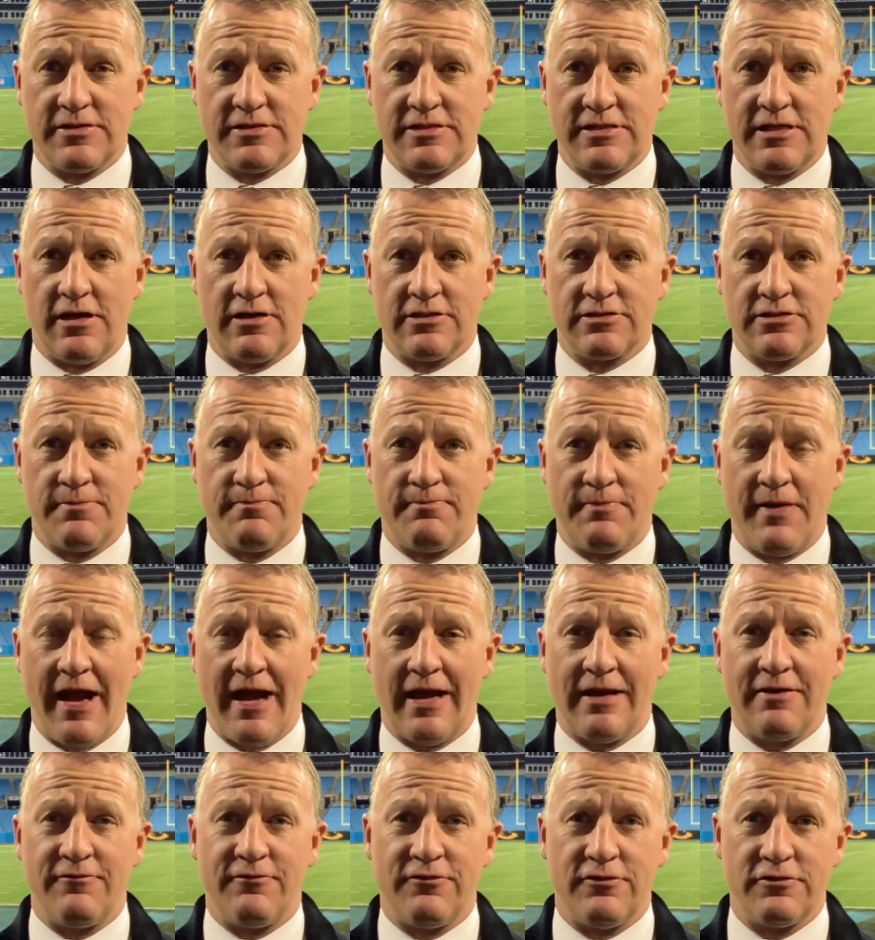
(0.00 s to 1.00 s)
The Seahawks are
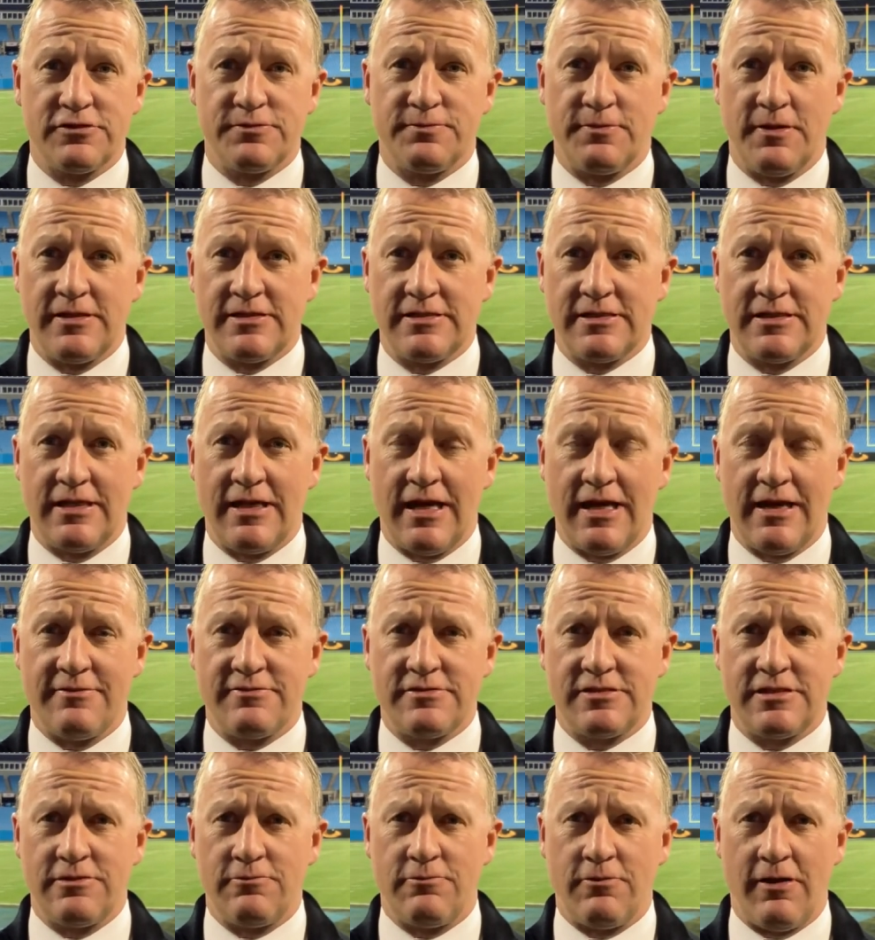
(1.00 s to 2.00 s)
back in first place in the
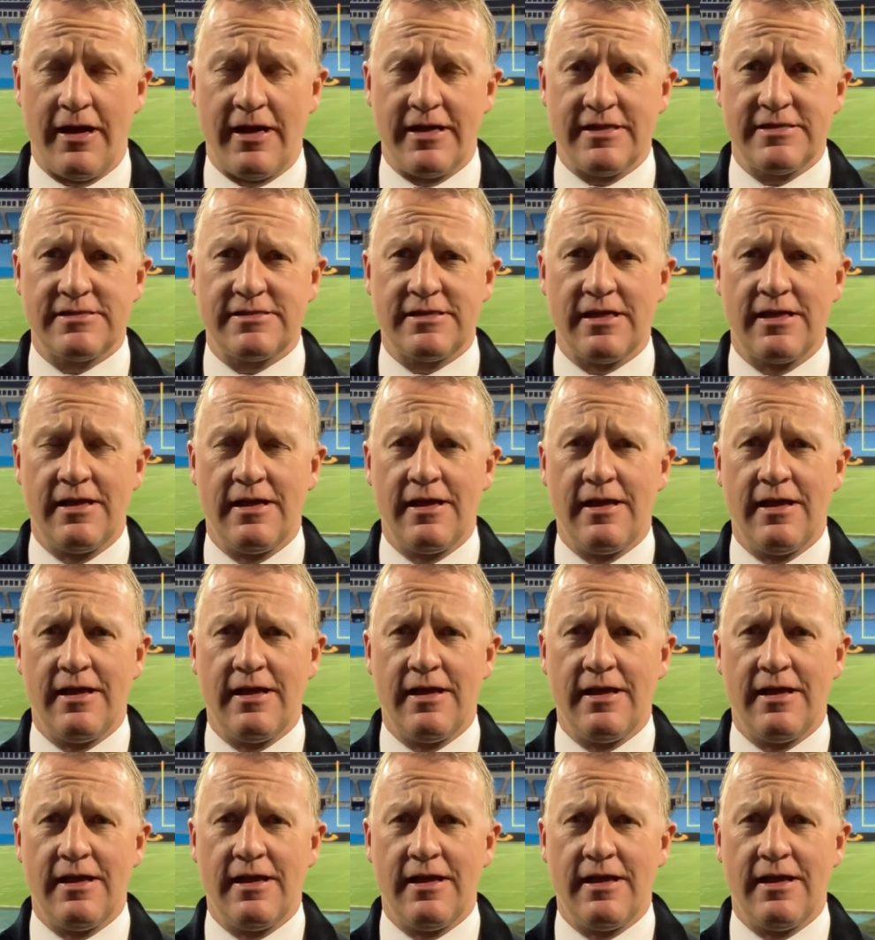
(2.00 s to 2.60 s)
NFC West.